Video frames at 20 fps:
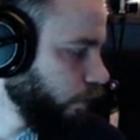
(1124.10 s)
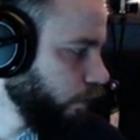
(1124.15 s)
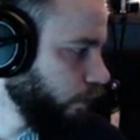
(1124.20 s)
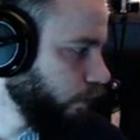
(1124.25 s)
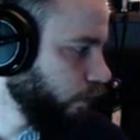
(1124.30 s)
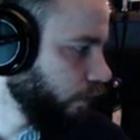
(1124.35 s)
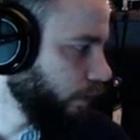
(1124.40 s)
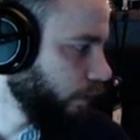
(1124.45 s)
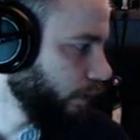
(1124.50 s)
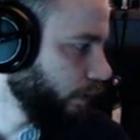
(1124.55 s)

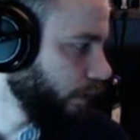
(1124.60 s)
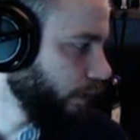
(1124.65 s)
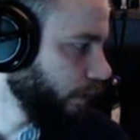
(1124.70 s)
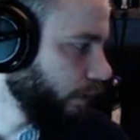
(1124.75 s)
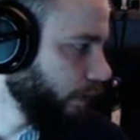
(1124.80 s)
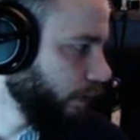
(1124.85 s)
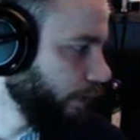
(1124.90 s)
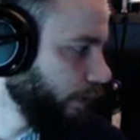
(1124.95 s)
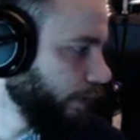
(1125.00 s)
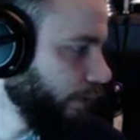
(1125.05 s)

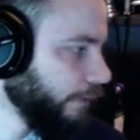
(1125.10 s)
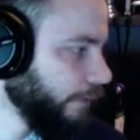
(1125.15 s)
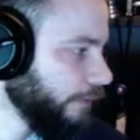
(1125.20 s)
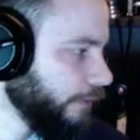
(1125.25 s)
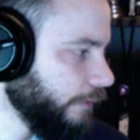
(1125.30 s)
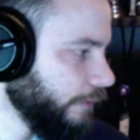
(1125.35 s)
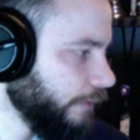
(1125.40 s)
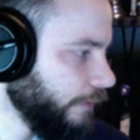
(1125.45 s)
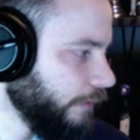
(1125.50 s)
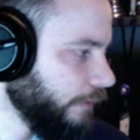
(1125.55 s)
Um, let's
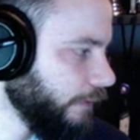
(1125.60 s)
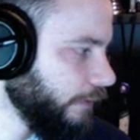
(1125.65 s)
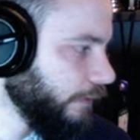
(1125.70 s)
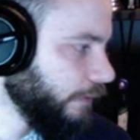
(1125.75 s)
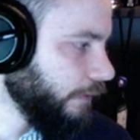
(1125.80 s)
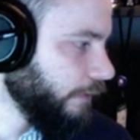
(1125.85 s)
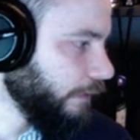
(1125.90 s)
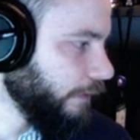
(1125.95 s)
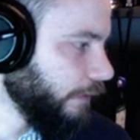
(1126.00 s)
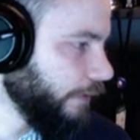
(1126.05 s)

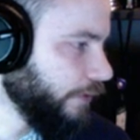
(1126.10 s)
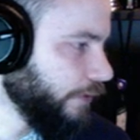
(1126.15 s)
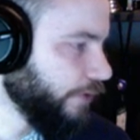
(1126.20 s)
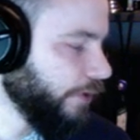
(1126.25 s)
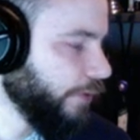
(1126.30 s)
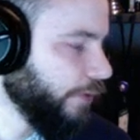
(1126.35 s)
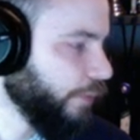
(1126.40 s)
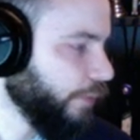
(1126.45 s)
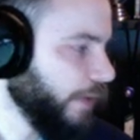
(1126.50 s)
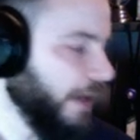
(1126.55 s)
see. It
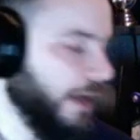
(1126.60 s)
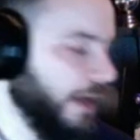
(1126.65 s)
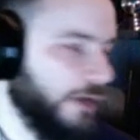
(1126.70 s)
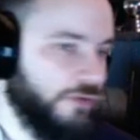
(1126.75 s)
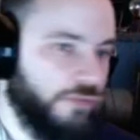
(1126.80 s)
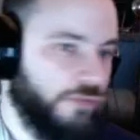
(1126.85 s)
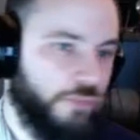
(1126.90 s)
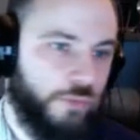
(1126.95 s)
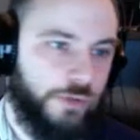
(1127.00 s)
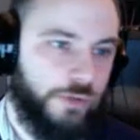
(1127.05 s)
should
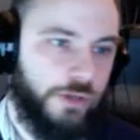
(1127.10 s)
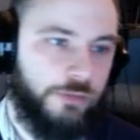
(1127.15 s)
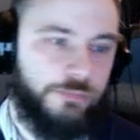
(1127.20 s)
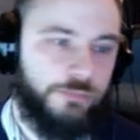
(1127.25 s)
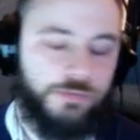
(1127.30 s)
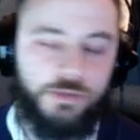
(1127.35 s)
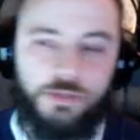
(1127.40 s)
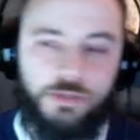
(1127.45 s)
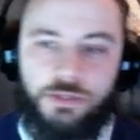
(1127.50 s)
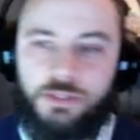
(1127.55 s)
pass. We're
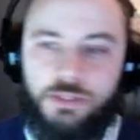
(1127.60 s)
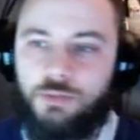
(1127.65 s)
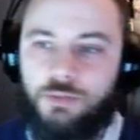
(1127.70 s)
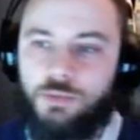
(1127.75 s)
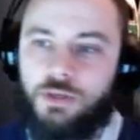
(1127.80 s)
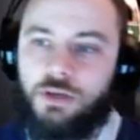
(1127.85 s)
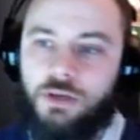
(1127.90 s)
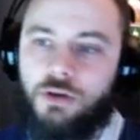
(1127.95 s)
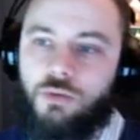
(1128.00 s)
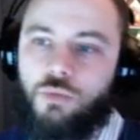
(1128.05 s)
definitely going to keep
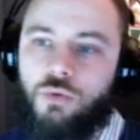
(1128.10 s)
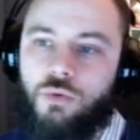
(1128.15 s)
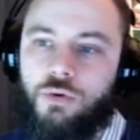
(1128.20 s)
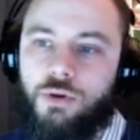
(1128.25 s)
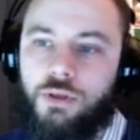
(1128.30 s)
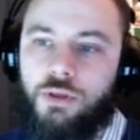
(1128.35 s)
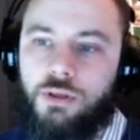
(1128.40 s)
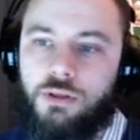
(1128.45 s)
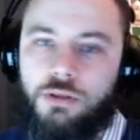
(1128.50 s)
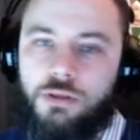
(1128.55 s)
getting a
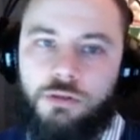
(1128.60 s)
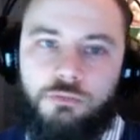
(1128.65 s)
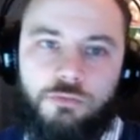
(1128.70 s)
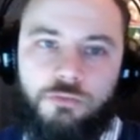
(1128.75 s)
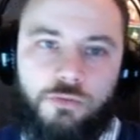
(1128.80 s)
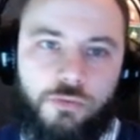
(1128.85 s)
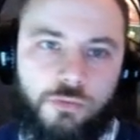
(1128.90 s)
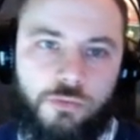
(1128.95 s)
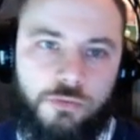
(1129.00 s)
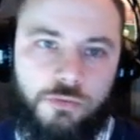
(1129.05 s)
warning
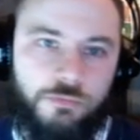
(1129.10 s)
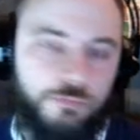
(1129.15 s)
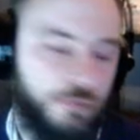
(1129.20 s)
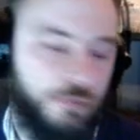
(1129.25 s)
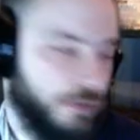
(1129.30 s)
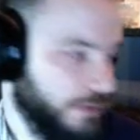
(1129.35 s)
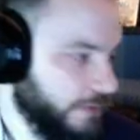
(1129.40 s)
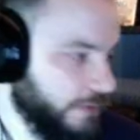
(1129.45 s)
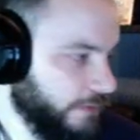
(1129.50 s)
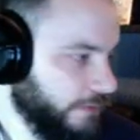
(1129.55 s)
until we
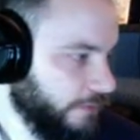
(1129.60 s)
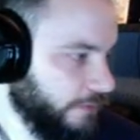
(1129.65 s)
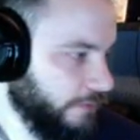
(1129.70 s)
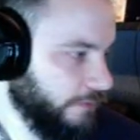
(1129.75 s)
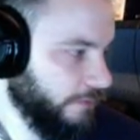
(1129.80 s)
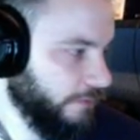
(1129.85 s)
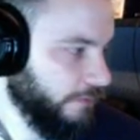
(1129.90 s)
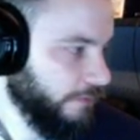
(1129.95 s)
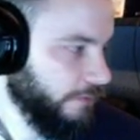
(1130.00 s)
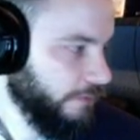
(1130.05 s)
fix
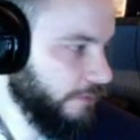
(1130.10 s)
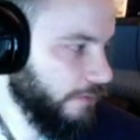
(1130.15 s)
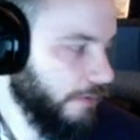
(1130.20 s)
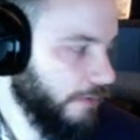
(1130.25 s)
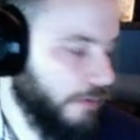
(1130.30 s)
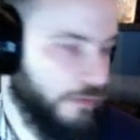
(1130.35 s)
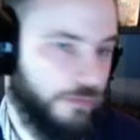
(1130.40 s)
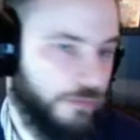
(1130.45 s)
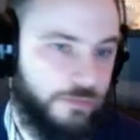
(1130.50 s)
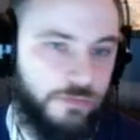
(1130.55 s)

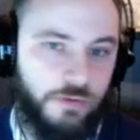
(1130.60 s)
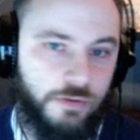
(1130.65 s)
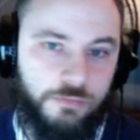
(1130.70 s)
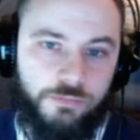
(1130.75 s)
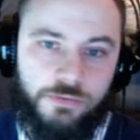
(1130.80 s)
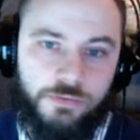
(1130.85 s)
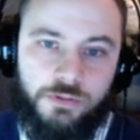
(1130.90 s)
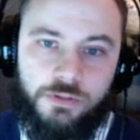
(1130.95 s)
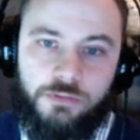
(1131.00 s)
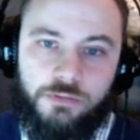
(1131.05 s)
all the stuff we
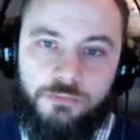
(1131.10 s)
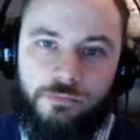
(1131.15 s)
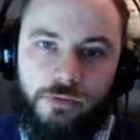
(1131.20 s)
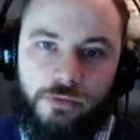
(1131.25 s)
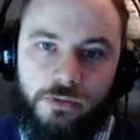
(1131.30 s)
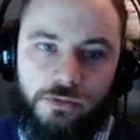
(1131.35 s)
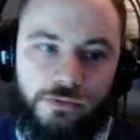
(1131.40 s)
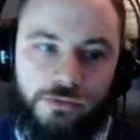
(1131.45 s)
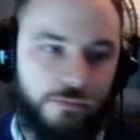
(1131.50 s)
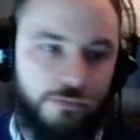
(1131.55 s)
need to
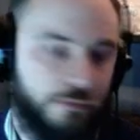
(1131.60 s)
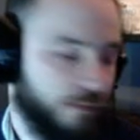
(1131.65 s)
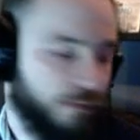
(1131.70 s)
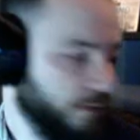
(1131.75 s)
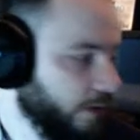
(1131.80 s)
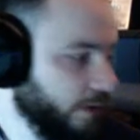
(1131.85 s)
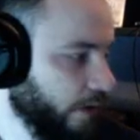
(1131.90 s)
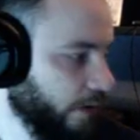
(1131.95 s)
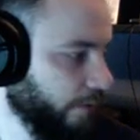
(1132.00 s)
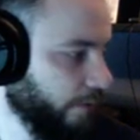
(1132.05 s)
fix
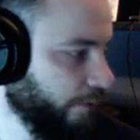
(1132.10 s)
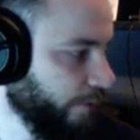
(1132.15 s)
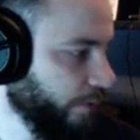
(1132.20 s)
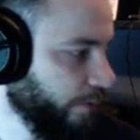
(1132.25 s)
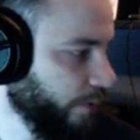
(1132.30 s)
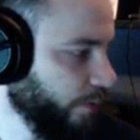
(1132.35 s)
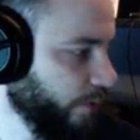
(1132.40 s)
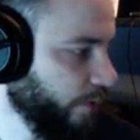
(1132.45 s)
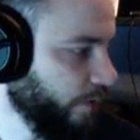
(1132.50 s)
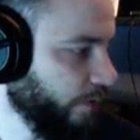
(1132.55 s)
uh, from the
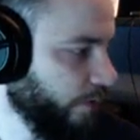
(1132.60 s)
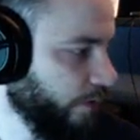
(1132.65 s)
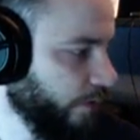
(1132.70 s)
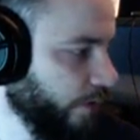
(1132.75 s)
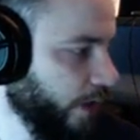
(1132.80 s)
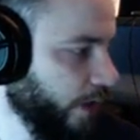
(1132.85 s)
Material